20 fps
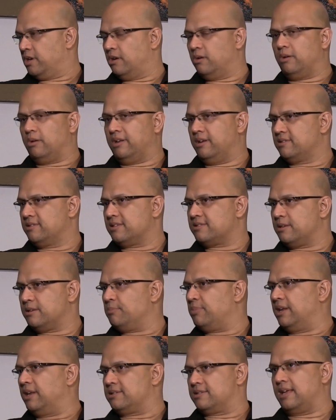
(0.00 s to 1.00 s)
And it's as
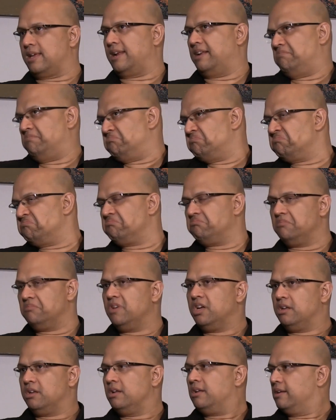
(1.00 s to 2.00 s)
simple as that. And
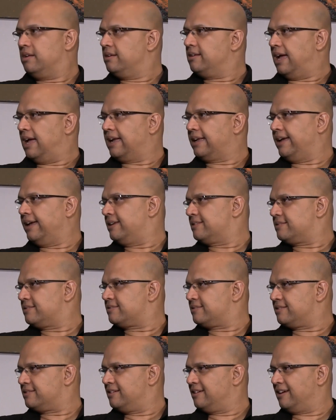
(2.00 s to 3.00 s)
I
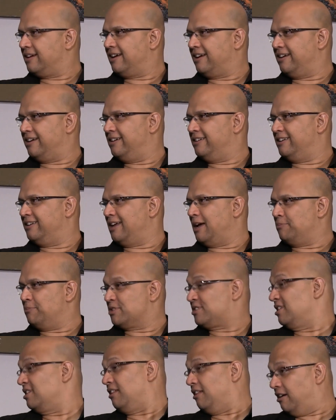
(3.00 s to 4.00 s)
guess I'm
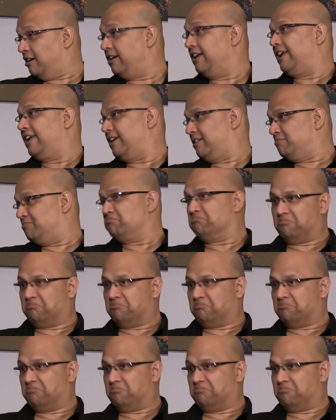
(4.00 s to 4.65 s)
still learning